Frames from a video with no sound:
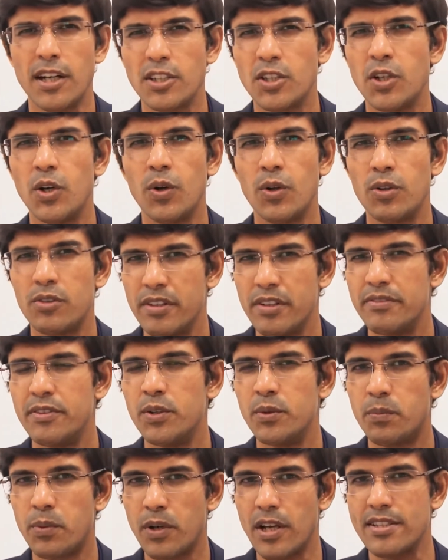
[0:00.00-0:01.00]
goal
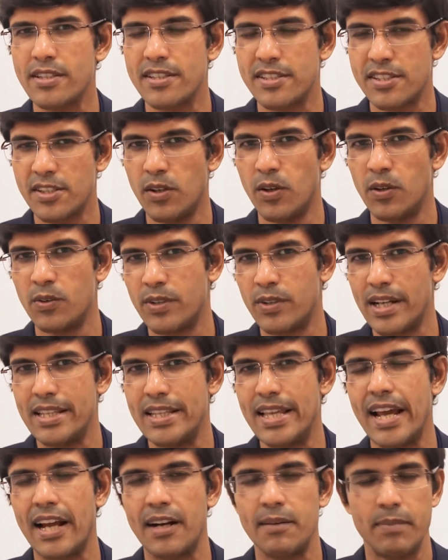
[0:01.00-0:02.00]
review process already
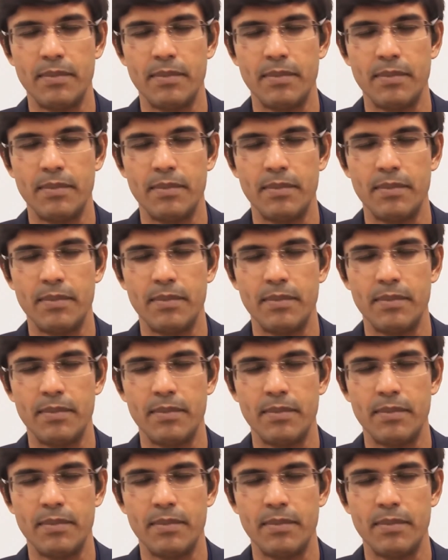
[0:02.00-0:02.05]
there.